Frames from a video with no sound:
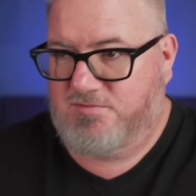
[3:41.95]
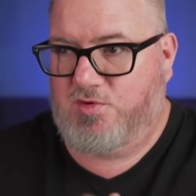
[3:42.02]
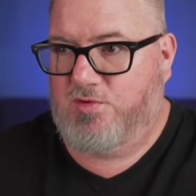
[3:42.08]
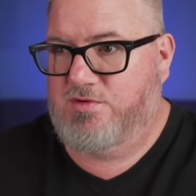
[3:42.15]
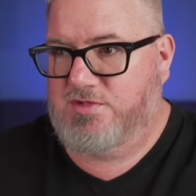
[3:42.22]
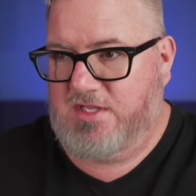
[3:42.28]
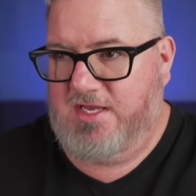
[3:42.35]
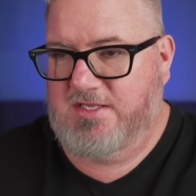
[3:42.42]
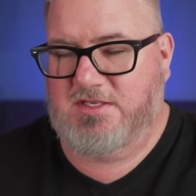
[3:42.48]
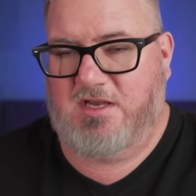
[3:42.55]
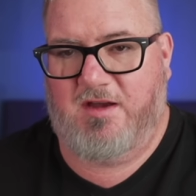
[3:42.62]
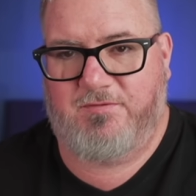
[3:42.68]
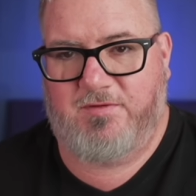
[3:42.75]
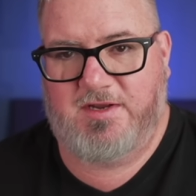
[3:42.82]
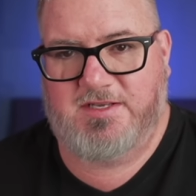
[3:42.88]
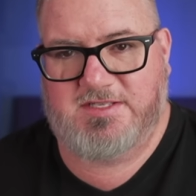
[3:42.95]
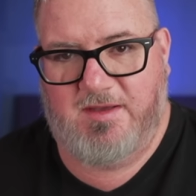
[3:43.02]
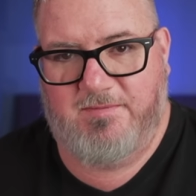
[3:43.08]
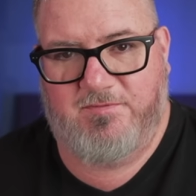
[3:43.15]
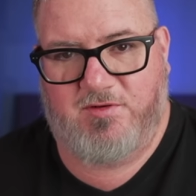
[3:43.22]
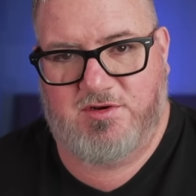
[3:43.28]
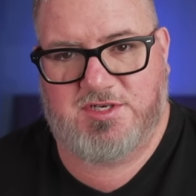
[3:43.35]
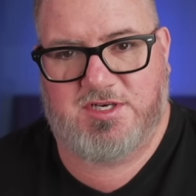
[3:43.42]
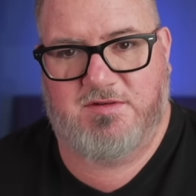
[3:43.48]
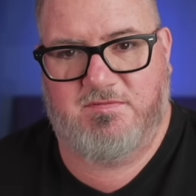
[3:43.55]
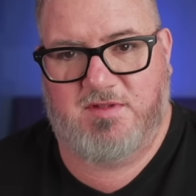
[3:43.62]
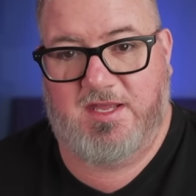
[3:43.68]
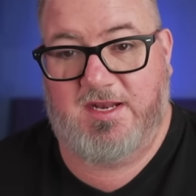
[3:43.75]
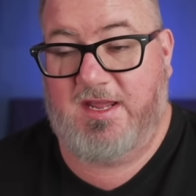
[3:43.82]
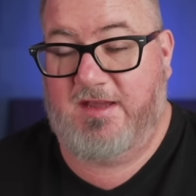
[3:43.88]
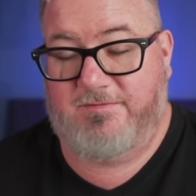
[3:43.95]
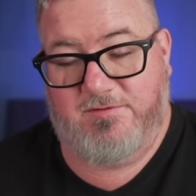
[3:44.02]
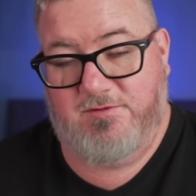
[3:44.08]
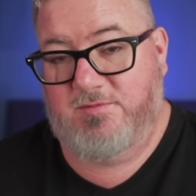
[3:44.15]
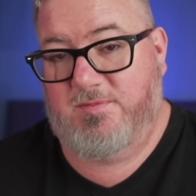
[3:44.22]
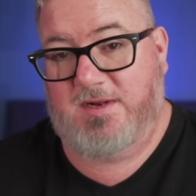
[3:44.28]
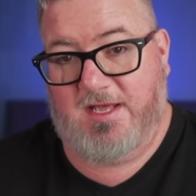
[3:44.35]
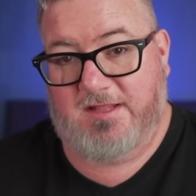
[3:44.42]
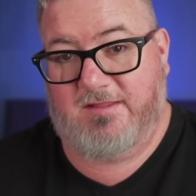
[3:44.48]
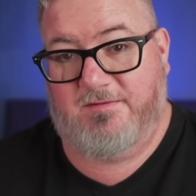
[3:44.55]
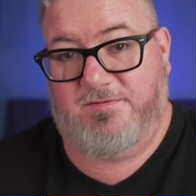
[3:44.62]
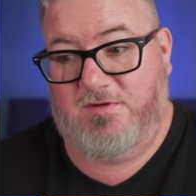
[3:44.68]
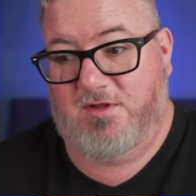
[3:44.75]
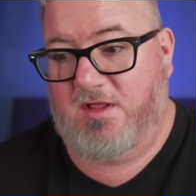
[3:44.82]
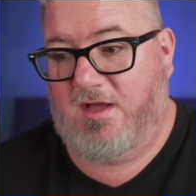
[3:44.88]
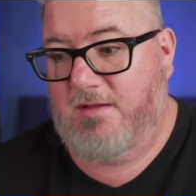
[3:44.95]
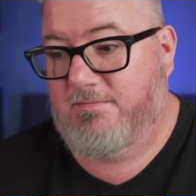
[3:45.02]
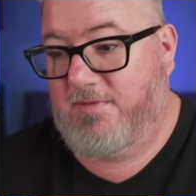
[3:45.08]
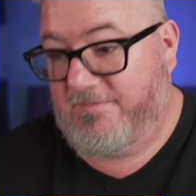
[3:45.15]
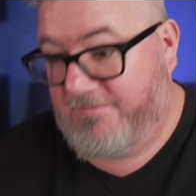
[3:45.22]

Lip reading: Cruise lines offering some version of late night food, but not the full-on